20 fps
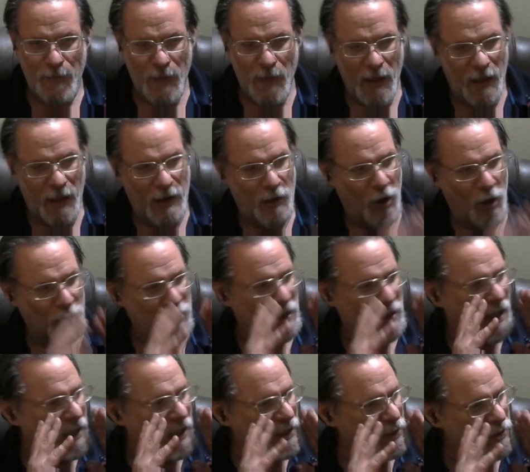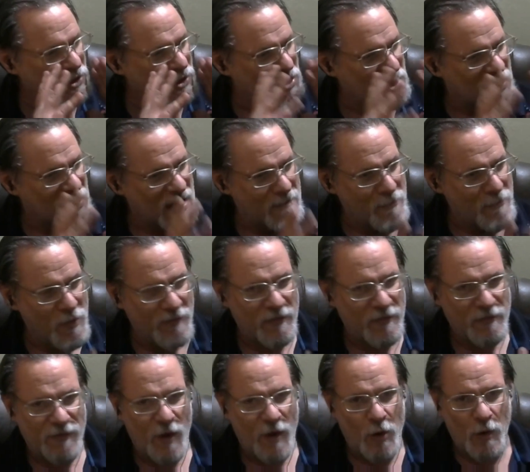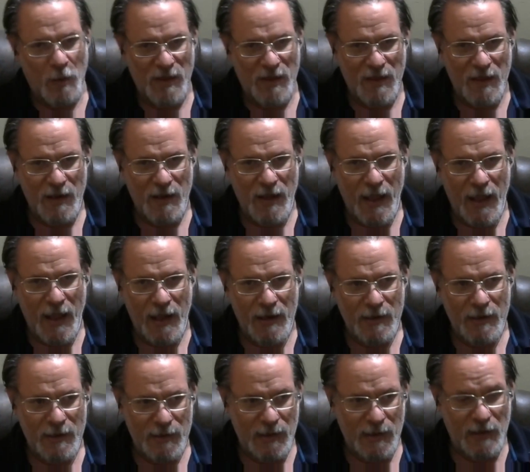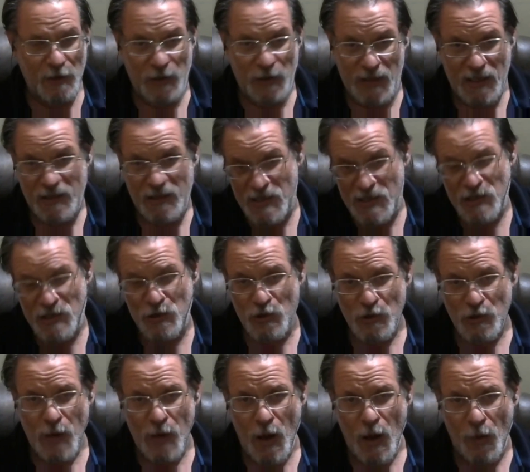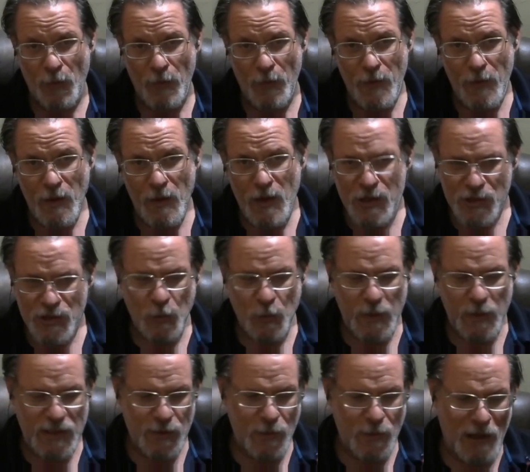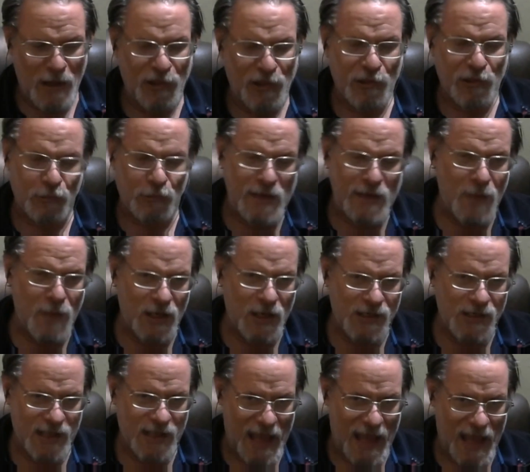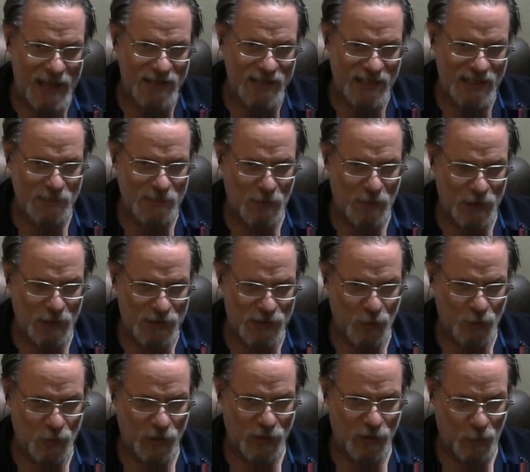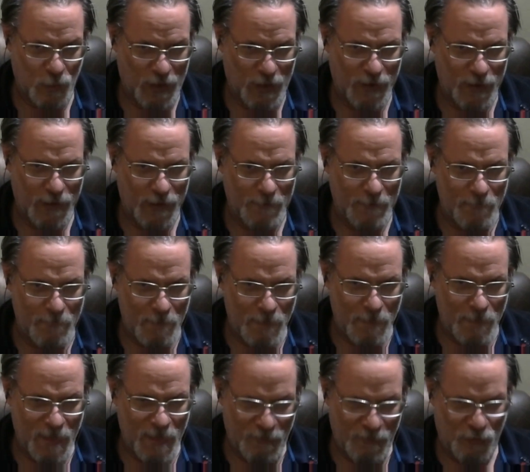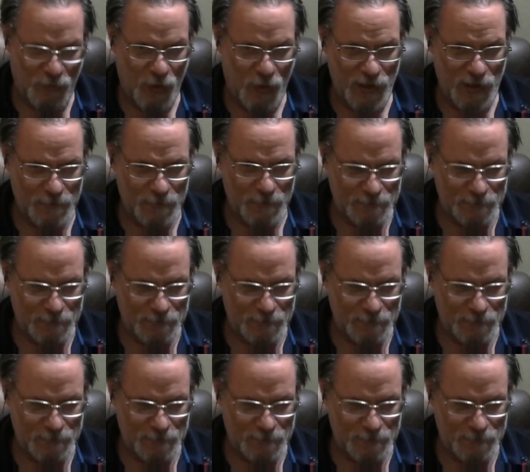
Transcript: And mm-hmm. all you got to do is just keep moving forward with it and it'll continue to grow. So we do about three months of that, six months worth of work mm-hmm. for you.